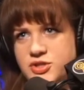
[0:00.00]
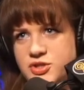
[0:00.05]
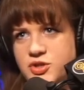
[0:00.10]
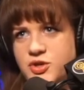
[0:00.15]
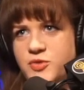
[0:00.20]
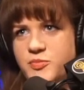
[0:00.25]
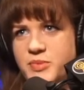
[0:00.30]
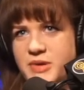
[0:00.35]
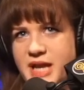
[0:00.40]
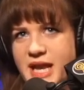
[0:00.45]

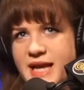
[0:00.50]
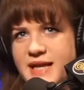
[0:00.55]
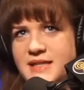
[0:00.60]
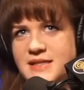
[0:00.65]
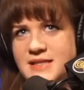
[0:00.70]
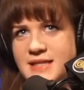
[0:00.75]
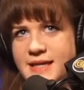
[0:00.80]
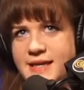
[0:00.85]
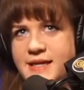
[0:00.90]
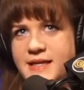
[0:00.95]
scoop neck
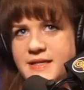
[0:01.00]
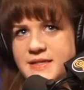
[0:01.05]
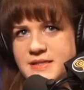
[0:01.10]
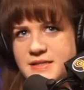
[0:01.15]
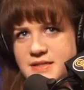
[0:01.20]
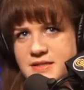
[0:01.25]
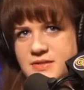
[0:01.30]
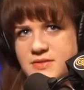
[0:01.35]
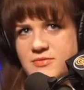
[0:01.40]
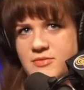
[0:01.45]
tees
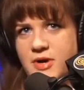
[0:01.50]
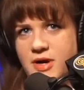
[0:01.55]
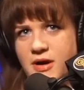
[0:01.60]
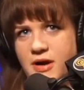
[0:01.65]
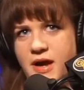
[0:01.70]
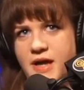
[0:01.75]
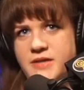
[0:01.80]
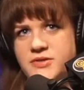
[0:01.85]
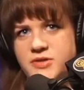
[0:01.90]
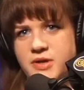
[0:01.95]
is where
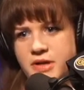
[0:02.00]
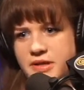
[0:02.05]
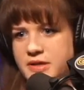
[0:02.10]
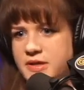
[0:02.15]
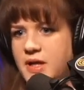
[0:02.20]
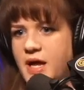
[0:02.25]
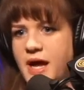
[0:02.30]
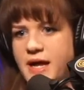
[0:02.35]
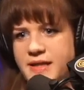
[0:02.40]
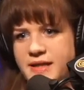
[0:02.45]
I draw the
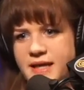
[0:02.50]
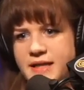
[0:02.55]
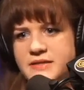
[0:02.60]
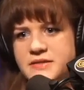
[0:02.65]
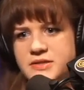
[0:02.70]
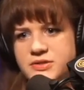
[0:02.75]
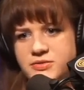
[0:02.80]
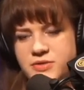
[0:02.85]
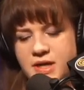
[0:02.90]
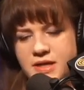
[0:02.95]
line. That's
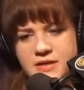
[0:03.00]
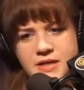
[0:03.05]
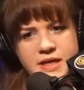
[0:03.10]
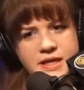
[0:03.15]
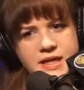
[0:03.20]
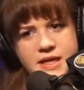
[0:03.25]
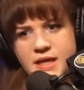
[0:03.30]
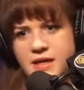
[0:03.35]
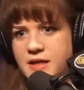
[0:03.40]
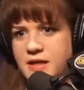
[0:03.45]
a trend I
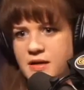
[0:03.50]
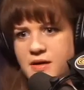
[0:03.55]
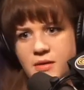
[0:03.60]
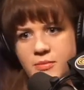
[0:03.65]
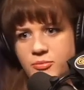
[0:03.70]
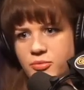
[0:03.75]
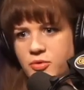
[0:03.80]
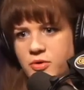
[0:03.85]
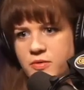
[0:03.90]
can't get on board